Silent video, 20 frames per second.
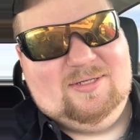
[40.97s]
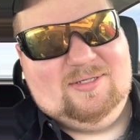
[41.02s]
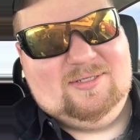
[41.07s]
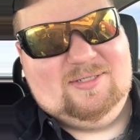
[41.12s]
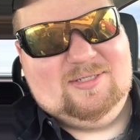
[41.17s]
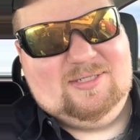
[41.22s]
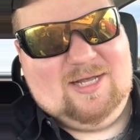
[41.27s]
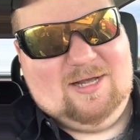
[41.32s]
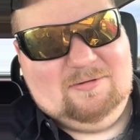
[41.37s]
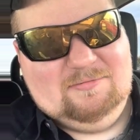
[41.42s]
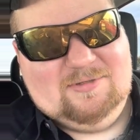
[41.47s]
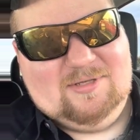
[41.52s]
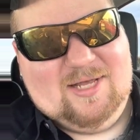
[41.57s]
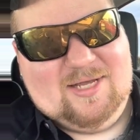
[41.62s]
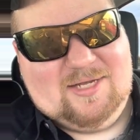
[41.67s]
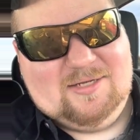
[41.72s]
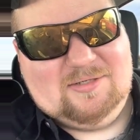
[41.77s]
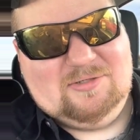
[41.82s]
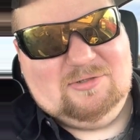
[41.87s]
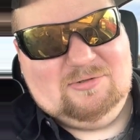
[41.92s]
sounds
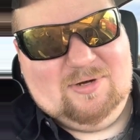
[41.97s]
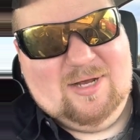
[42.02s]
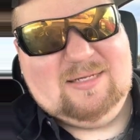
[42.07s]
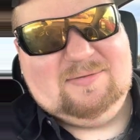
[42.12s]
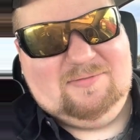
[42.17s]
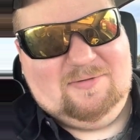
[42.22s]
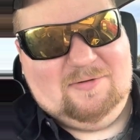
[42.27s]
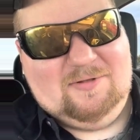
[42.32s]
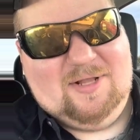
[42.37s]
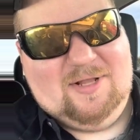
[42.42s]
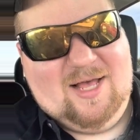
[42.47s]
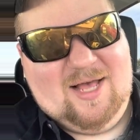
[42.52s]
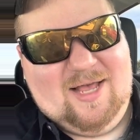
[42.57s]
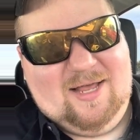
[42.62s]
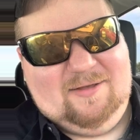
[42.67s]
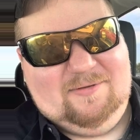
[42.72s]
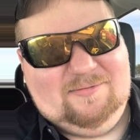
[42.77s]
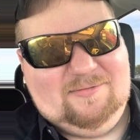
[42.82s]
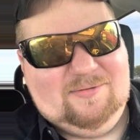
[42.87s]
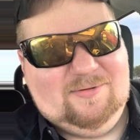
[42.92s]
like a stressful
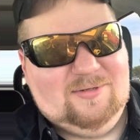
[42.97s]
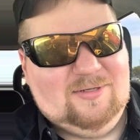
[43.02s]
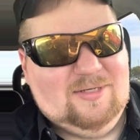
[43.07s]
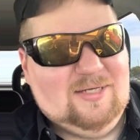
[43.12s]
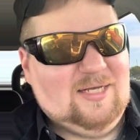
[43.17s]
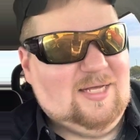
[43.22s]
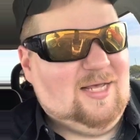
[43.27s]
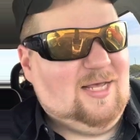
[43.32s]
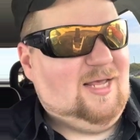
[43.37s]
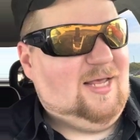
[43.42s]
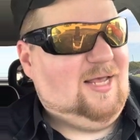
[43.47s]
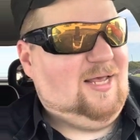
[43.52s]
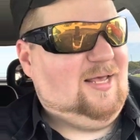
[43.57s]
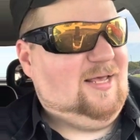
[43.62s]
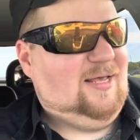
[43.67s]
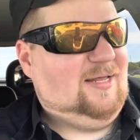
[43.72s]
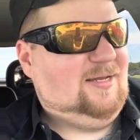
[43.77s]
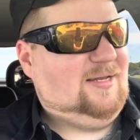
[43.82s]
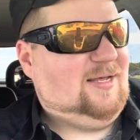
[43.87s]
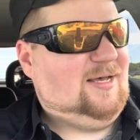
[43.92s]
life,
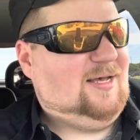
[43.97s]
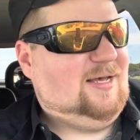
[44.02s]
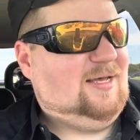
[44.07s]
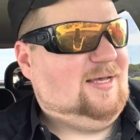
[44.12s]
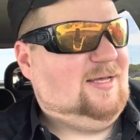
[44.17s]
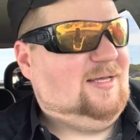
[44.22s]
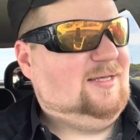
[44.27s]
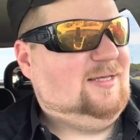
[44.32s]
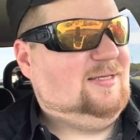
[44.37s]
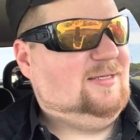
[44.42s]
and and